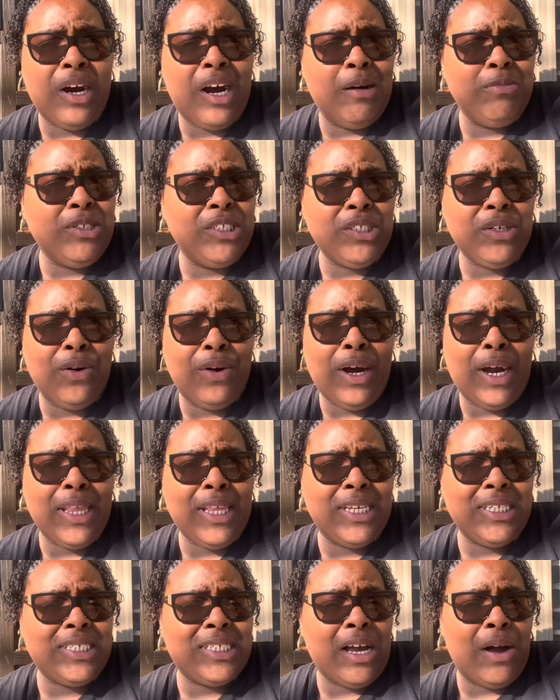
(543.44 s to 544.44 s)
i'm just gonna end
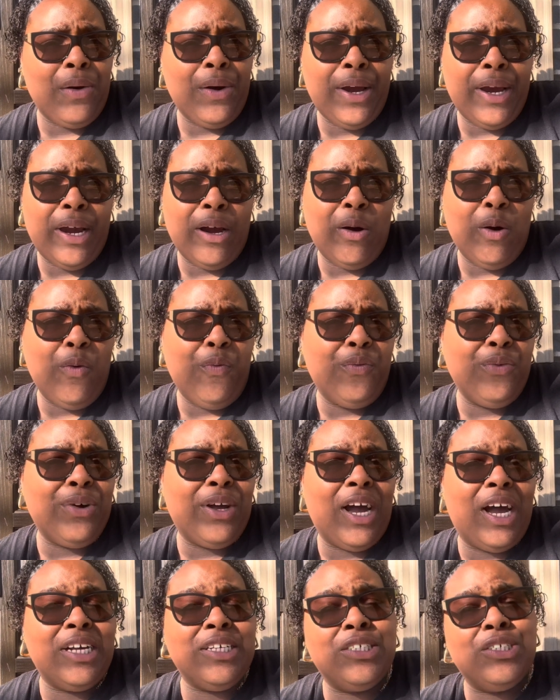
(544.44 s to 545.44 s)
this out here hope you
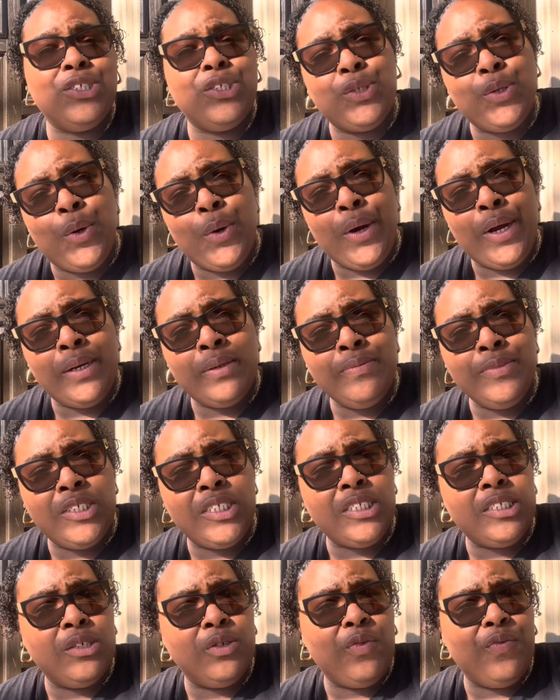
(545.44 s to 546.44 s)
guys enjoy
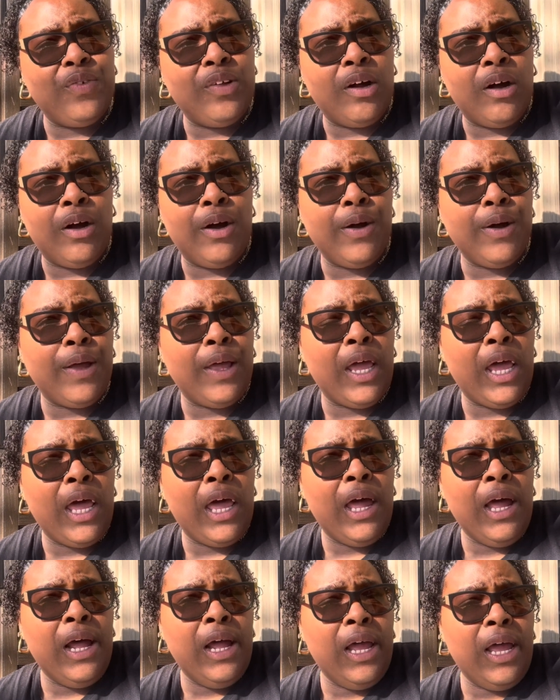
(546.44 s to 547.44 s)
this little vlog
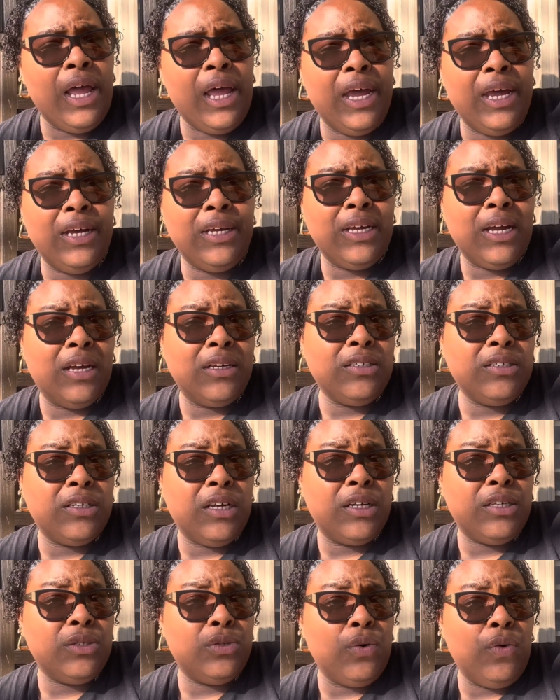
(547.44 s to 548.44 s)
and y'all
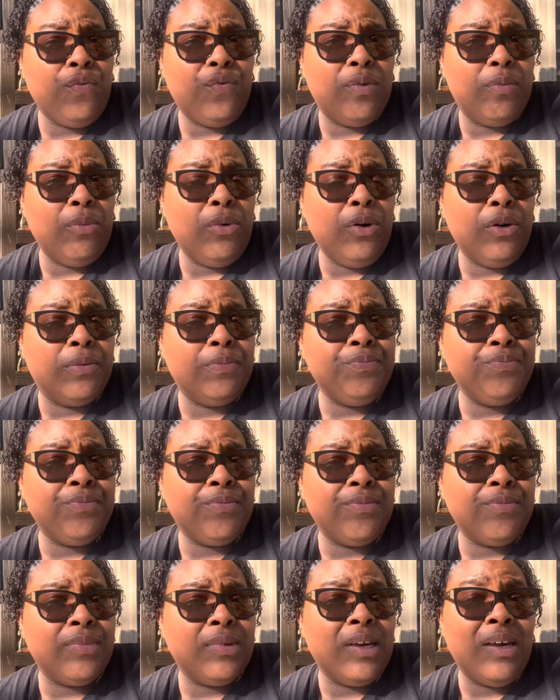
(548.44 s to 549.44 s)
stay tuned for more.
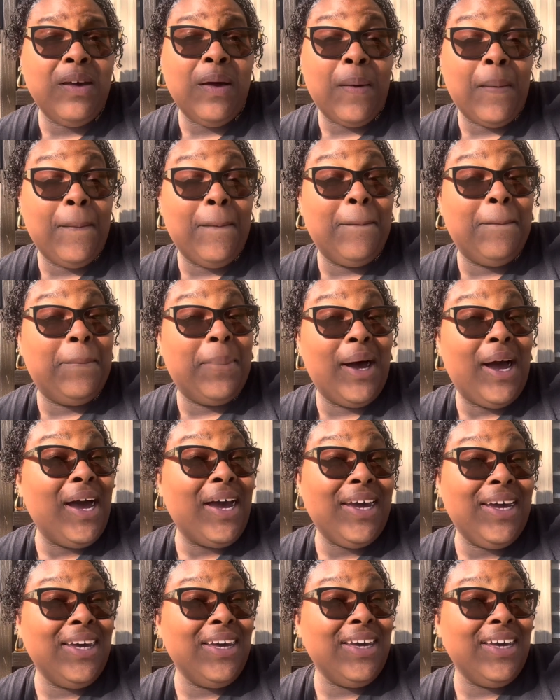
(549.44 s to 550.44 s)

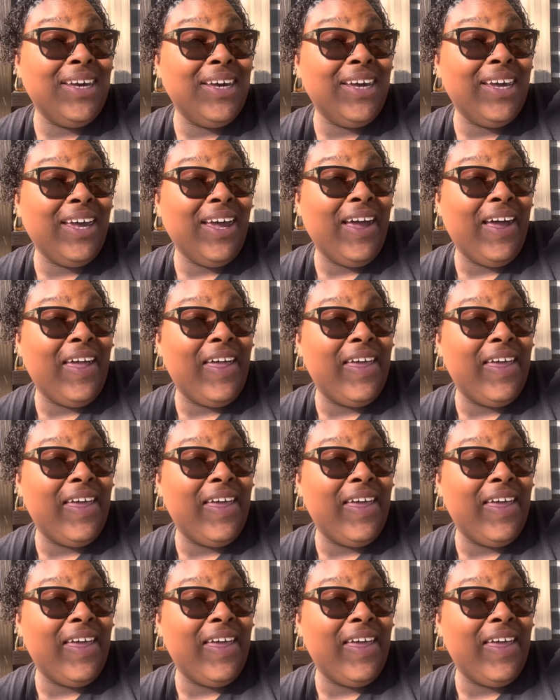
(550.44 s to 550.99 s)
Bye.